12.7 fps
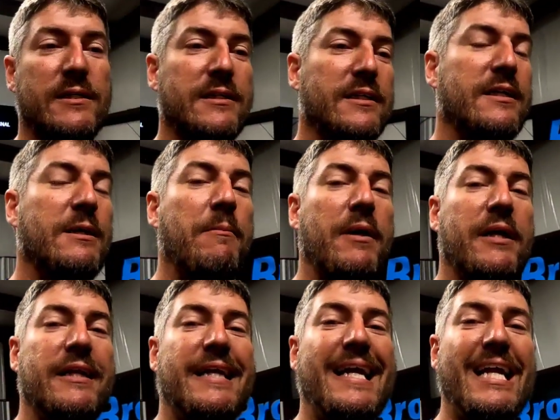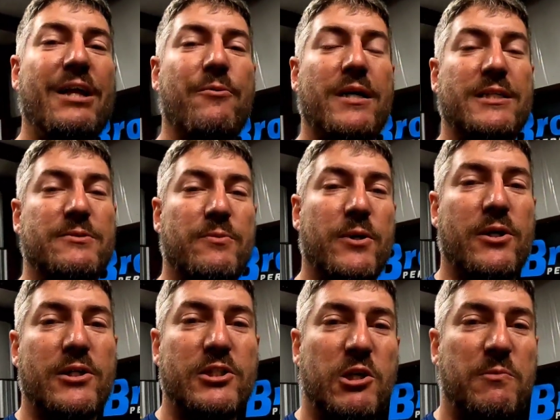it. But anyways, we're
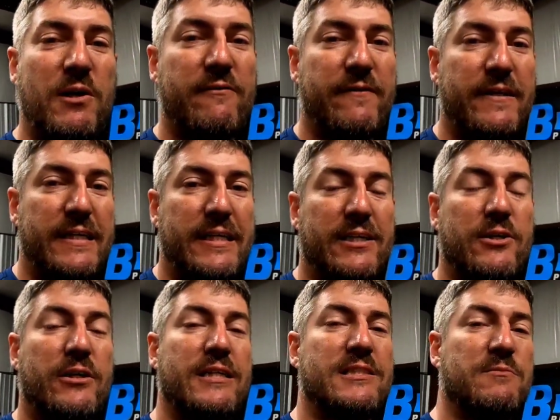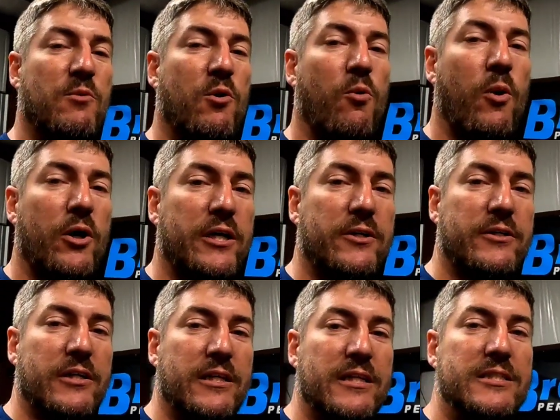going to jump off here, get some more work here
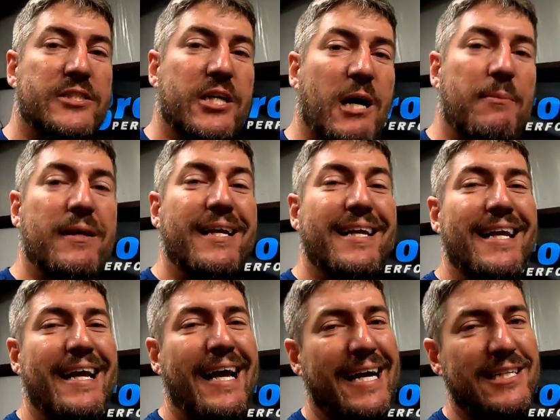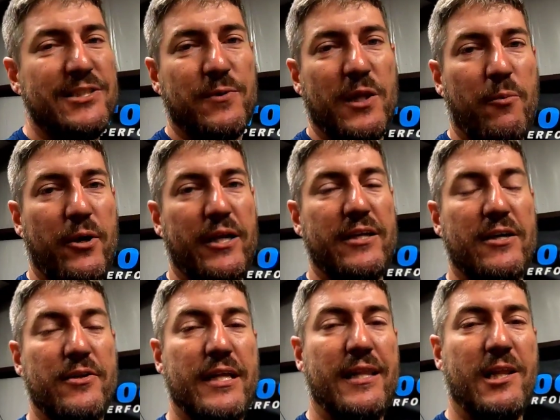done in the shop. I just wanted to bring
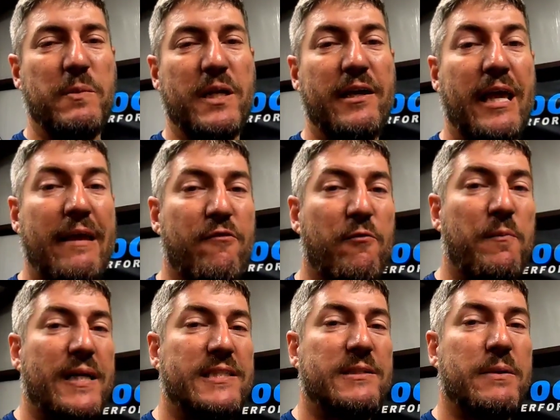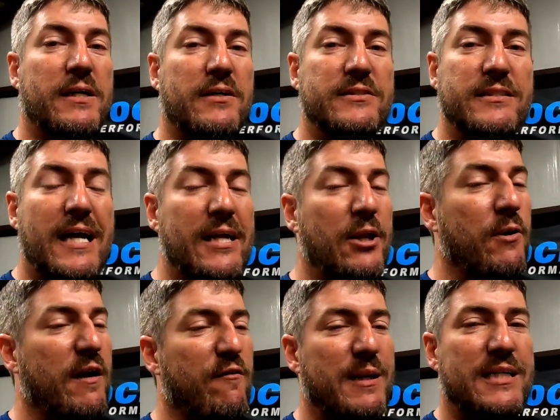y'all that little bit of information because I
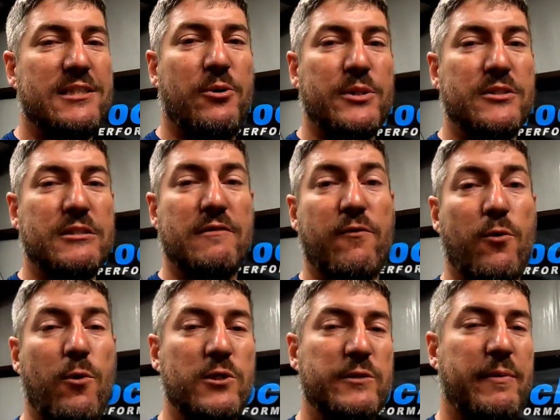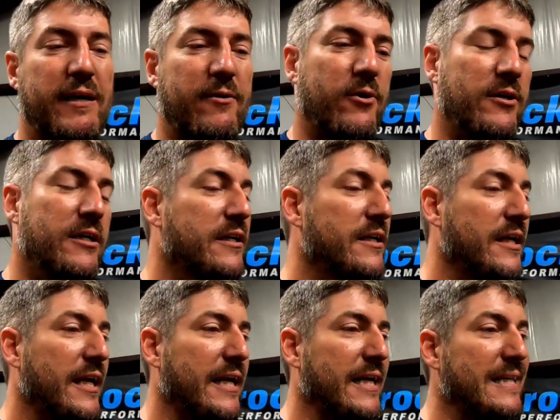know everybody's always looking for horsepower,
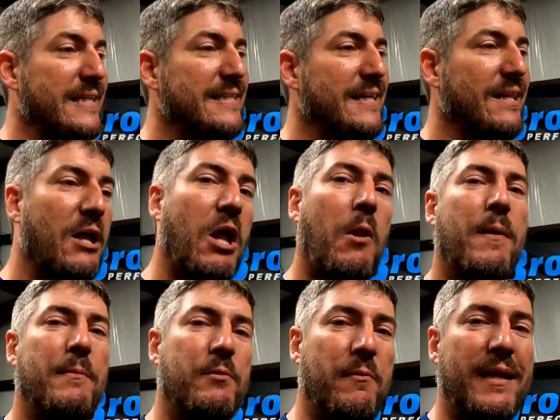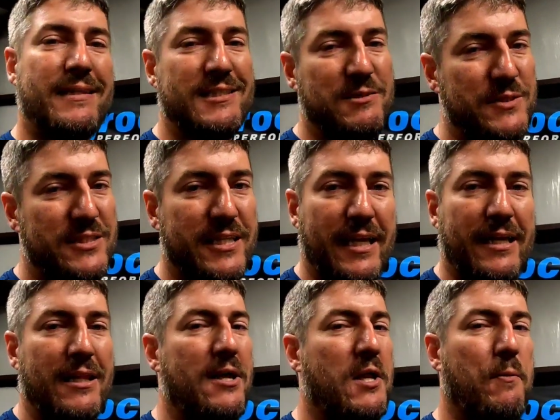and a lot of people make this
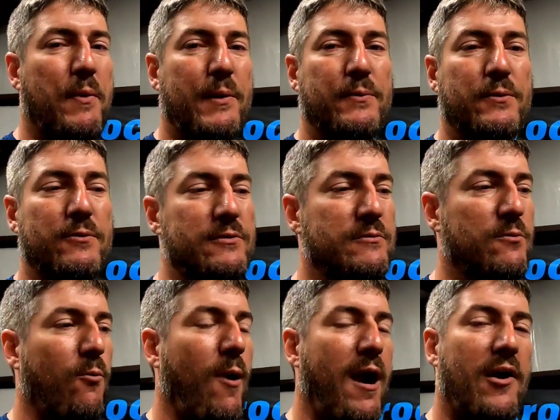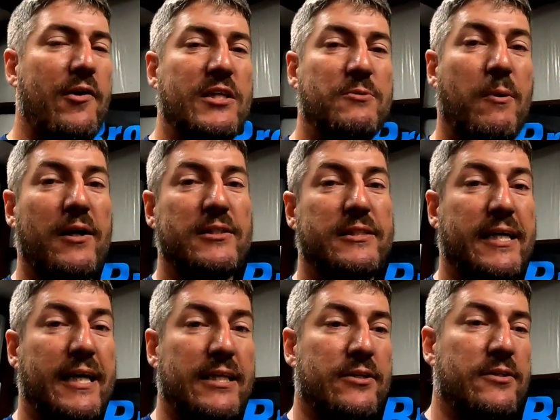mistake. A lot of people wire these wires
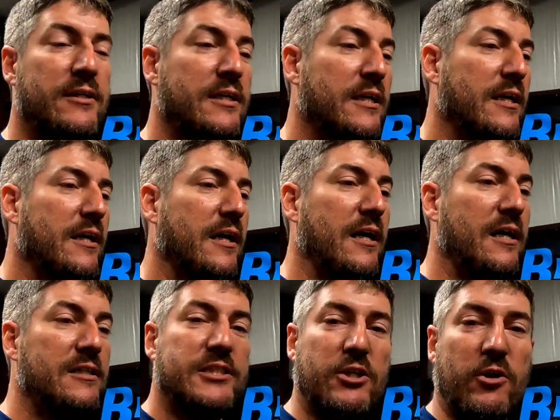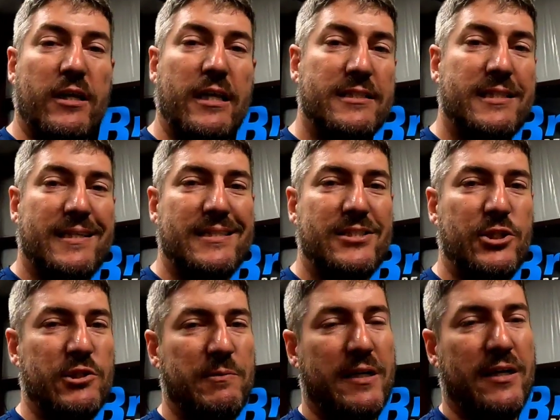together. Generally, like I said, it's
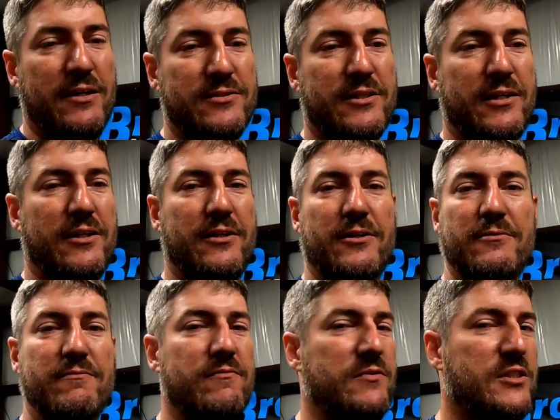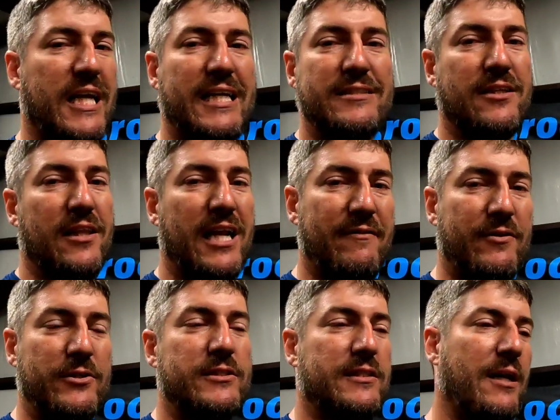usually because they're changed the
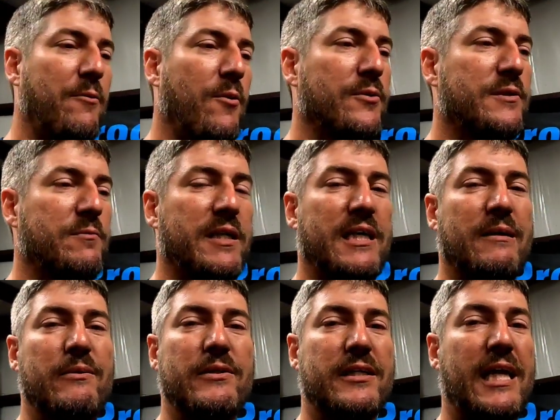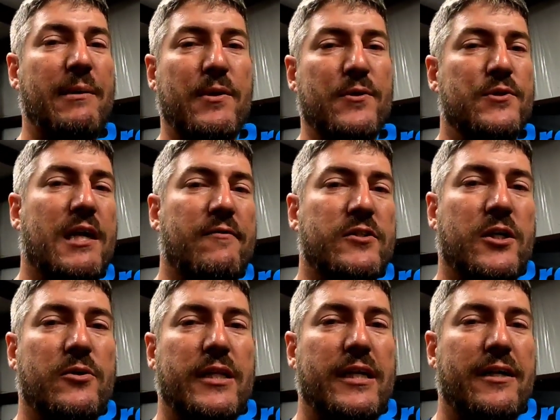levers and they want to be able to keep those
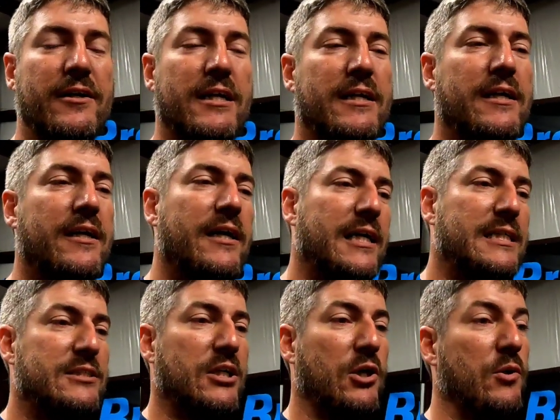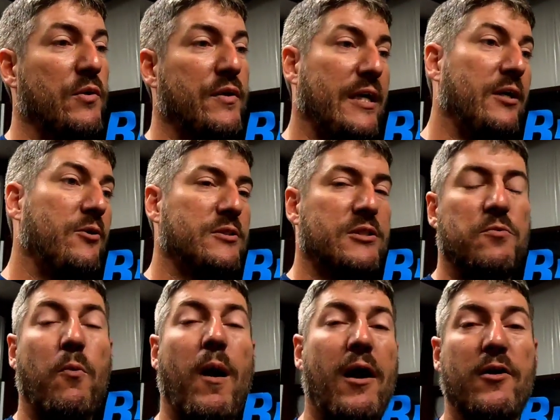levers on there, and so they'll just
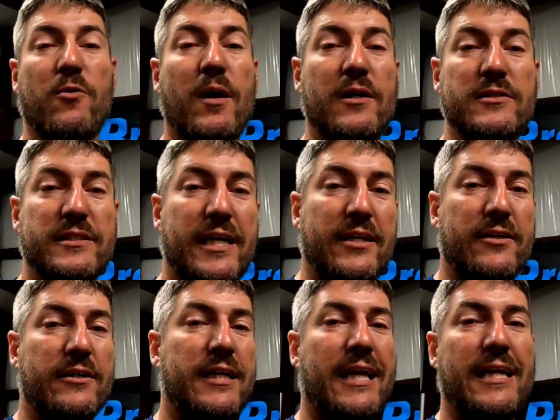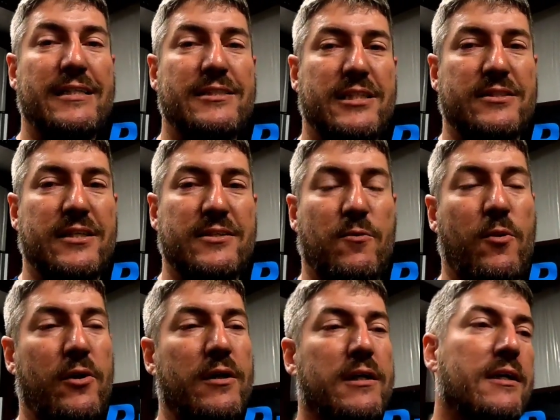wire the wires together, and it just doesn't
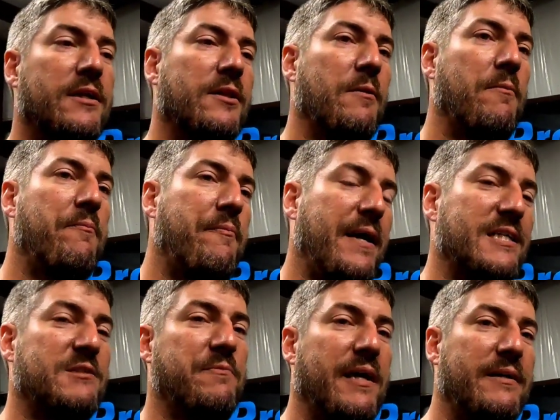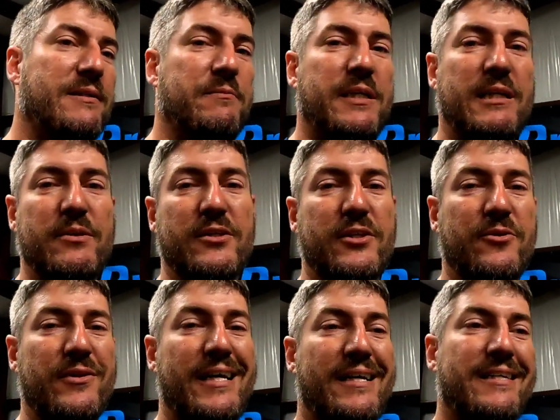work. The best bet to be able to
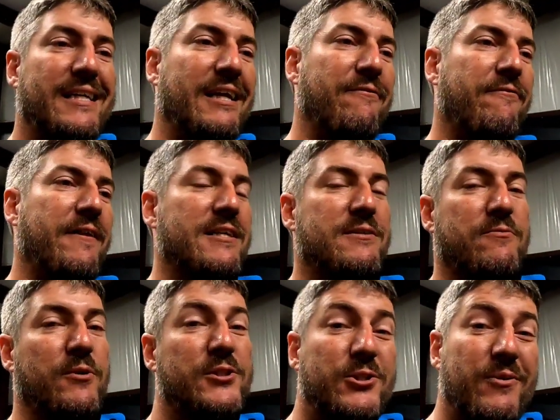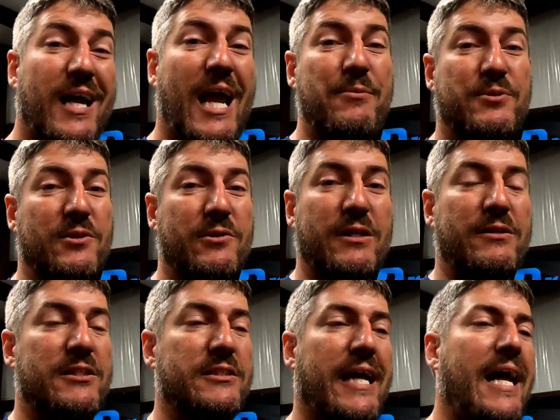do that, if that's what you absolutely
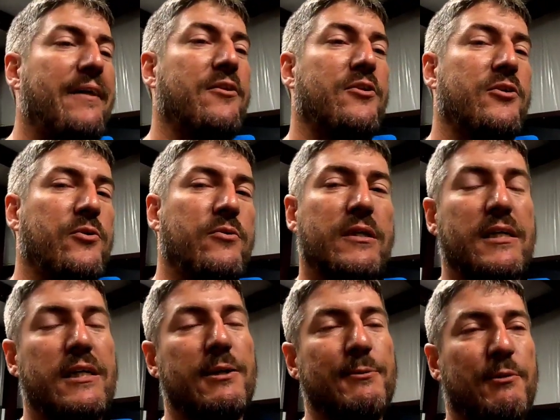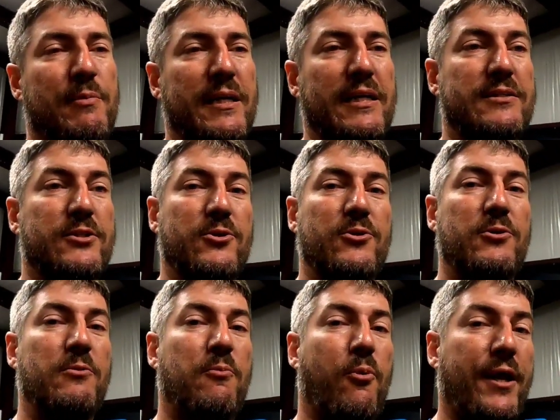just had to do, would be
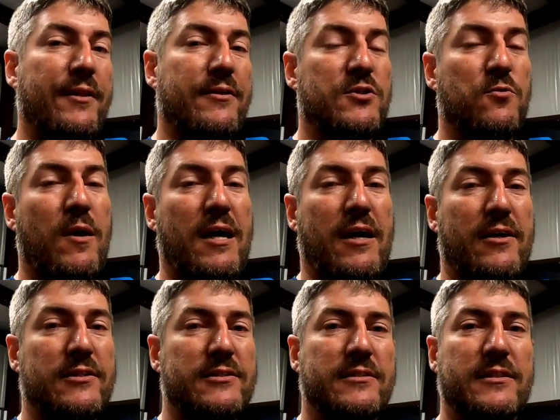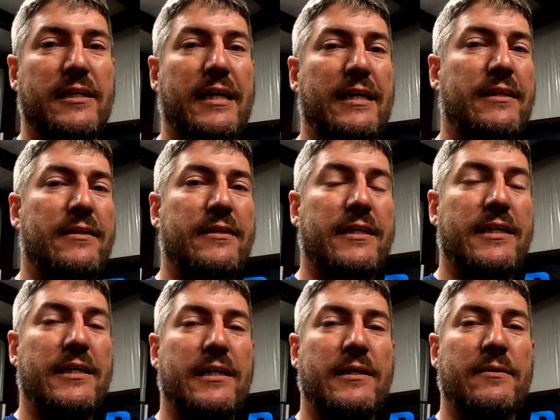to break those wires and
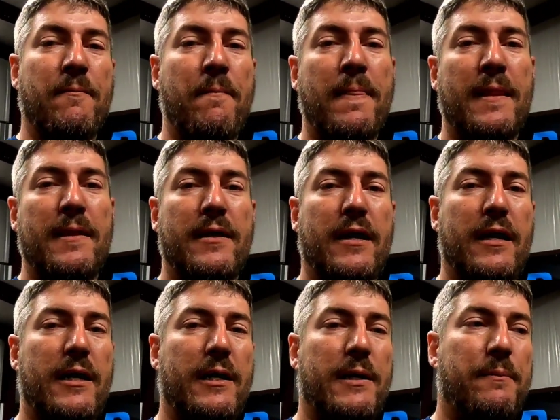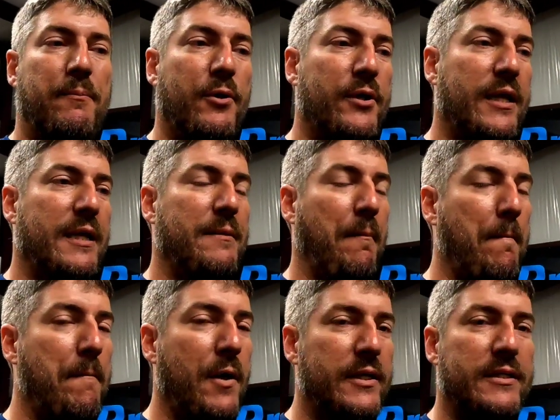then put a
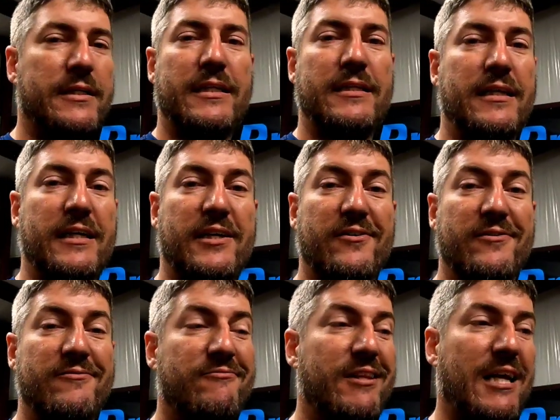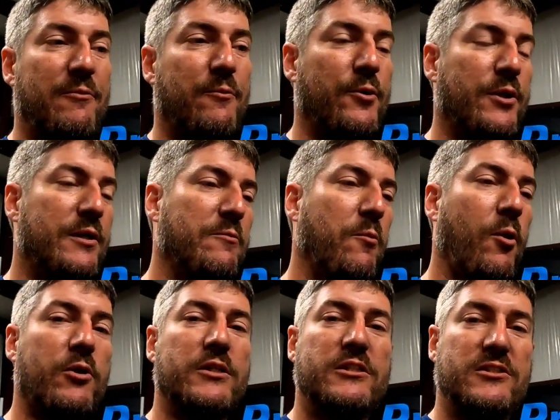button in there that would
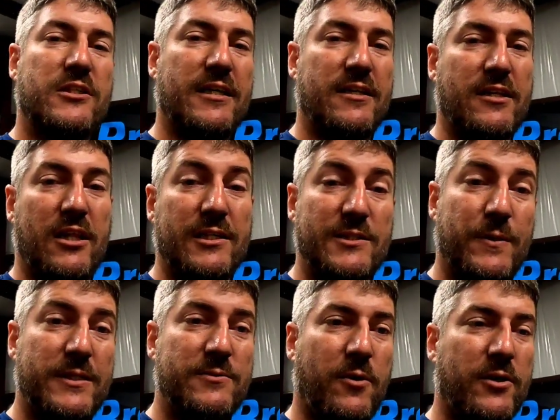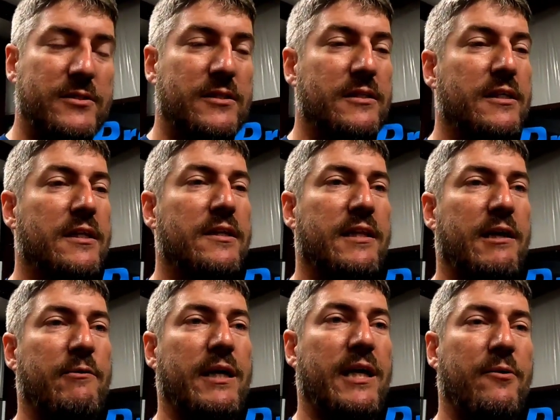work just like the clutch switch works.
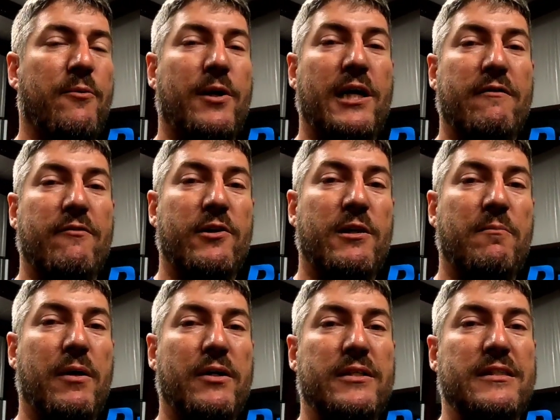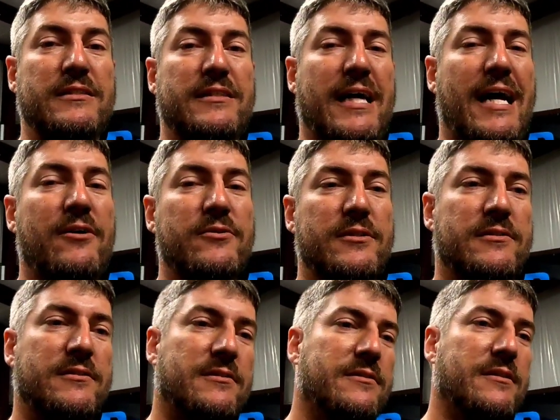That way, whenever the button is out,
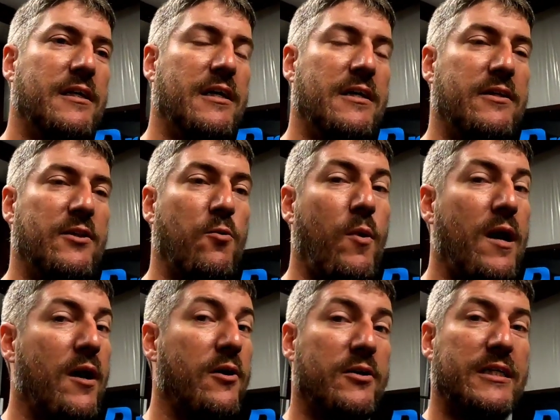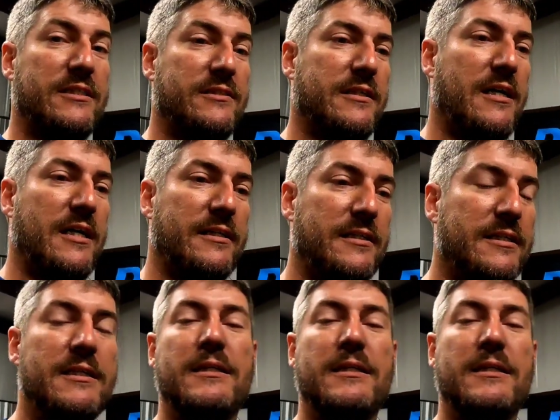the wire is not